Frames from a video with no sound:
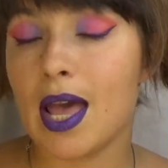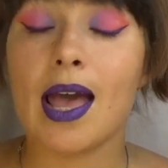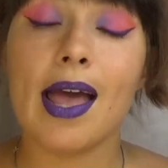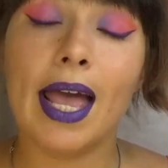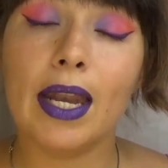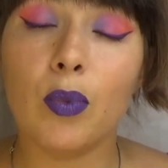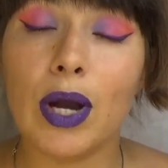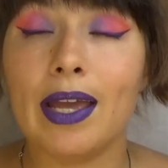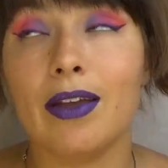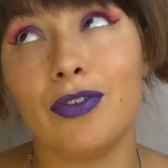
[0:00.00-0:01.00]

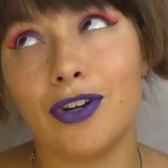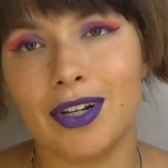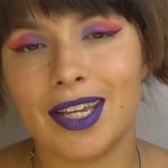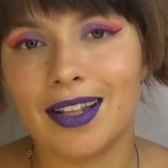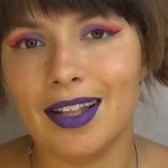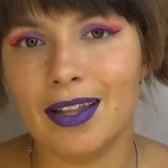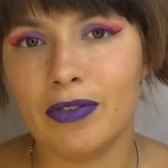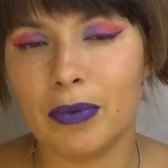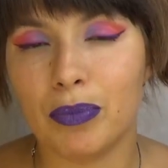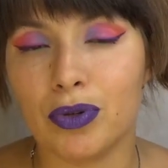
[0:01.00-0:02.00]
Anyway, if you're a color
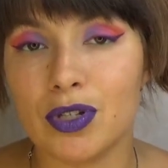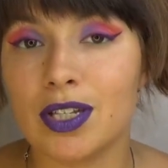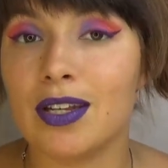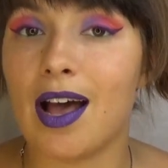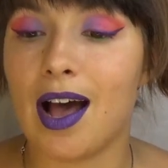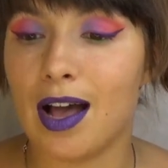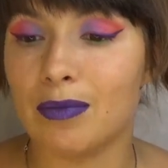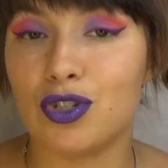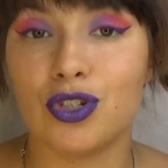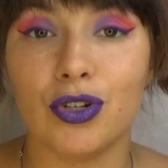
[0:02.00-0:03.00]
loving person,
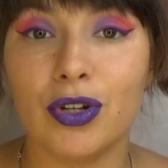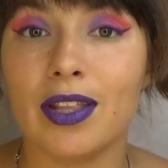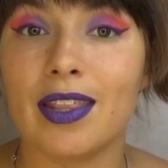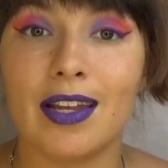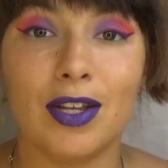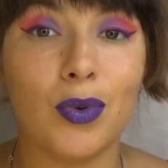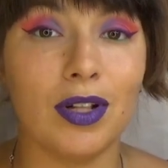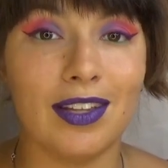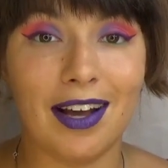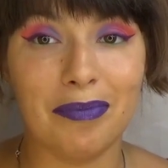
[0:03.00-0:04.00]
I'm sure that you
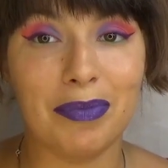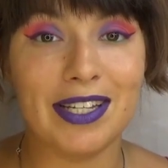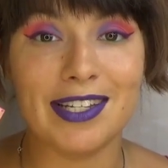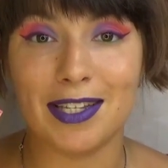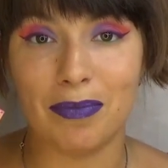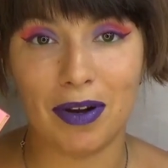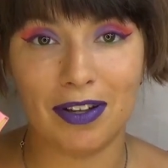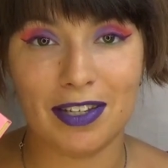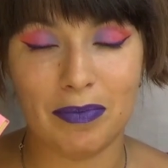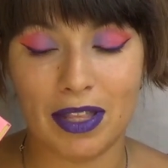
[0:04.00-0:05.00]
will not be
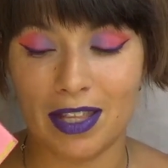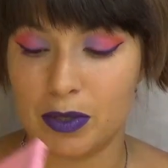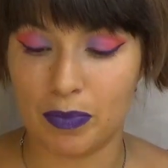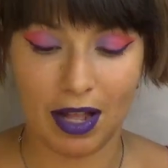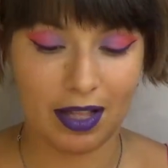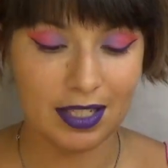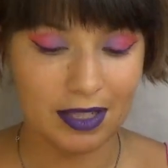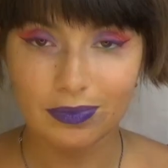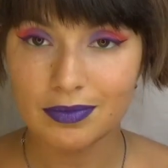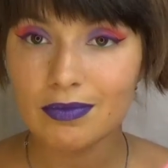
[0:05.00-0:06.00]
disappointed by this palette.
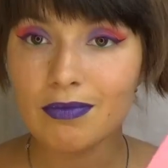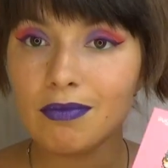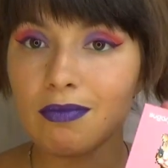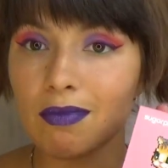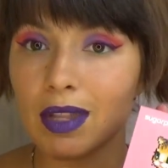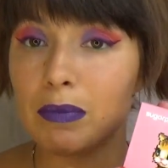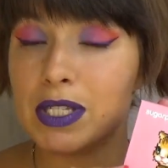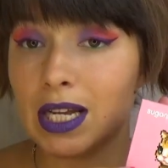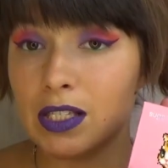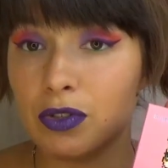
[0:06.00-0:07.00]

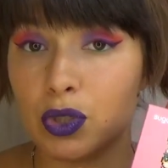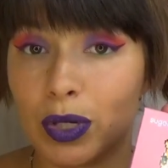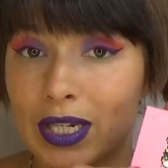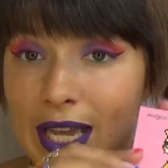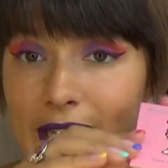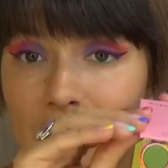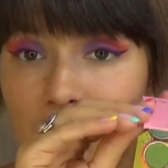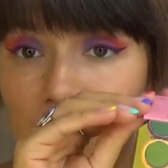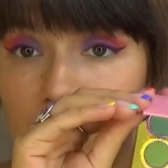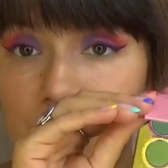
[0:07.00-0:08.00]
Besides, for
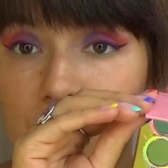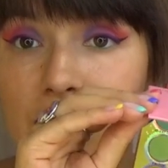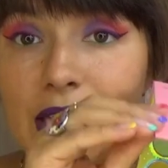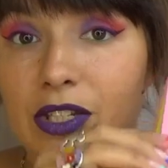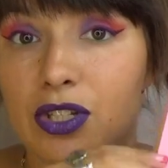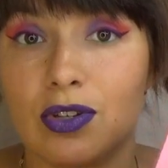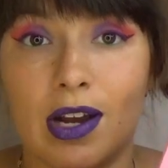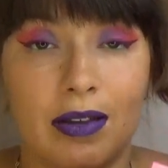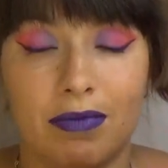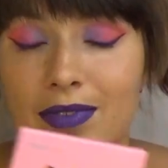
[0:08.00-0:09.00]
$28 you get to
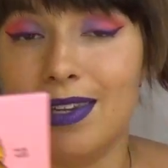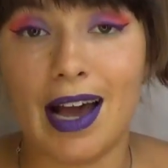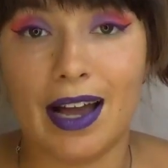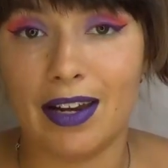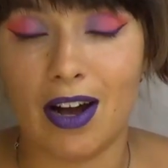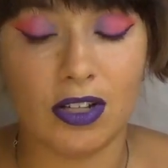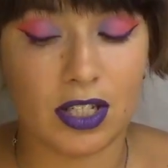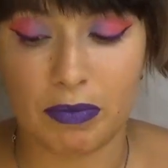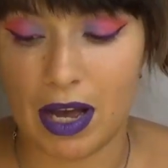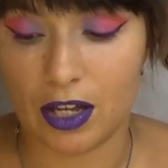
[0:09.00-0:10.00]
try 9
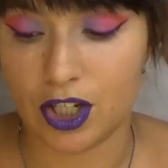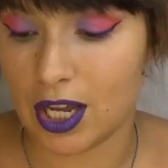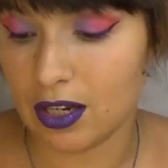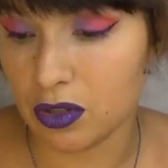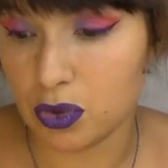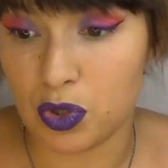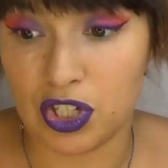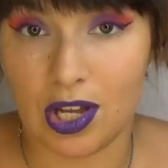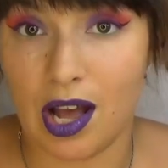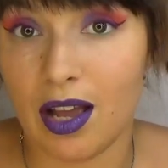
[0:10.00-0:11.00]
awesome eyeshadows,
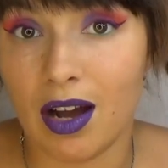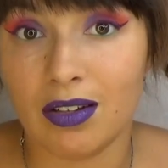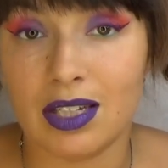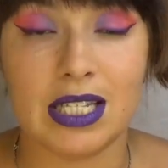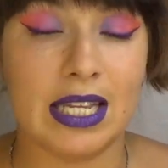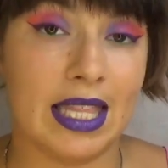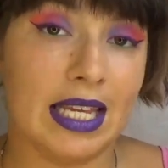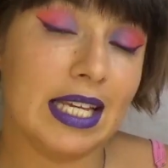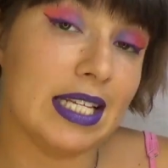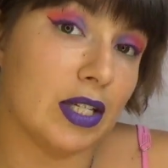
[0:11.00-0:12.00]
which I honestly
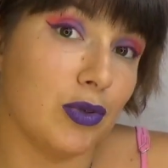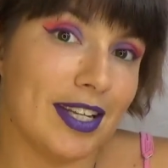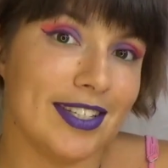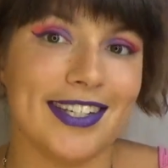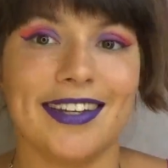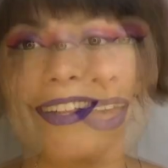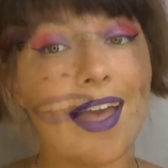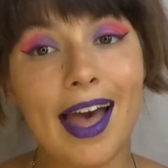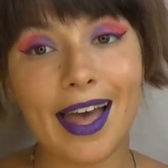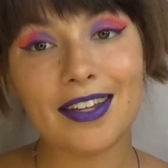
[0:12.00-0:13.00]
think is a great deal.
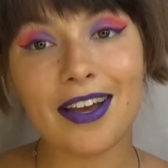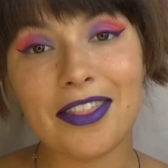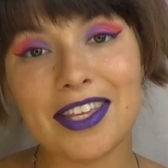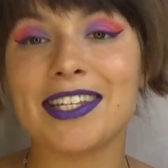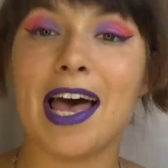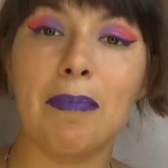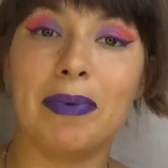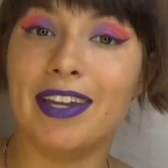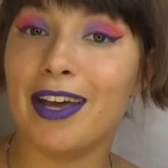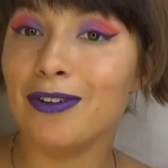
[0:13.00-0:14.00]
And on this
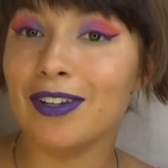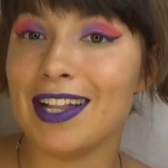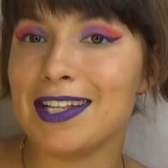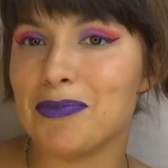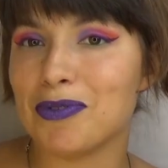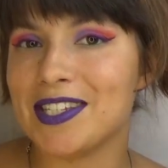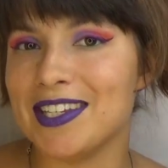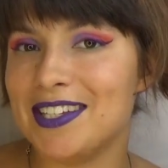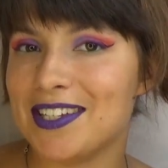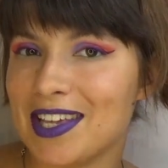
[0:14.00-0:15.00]
happy note, let's
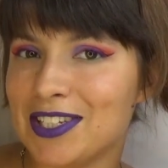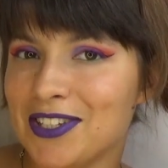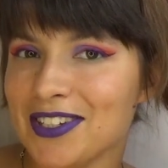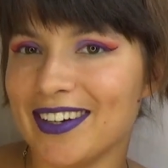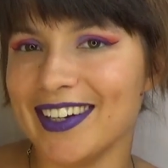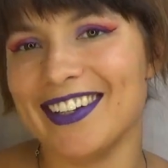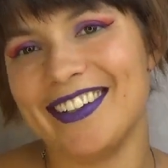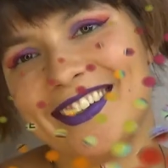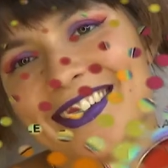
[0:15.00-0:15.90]
proceed to the tutorial.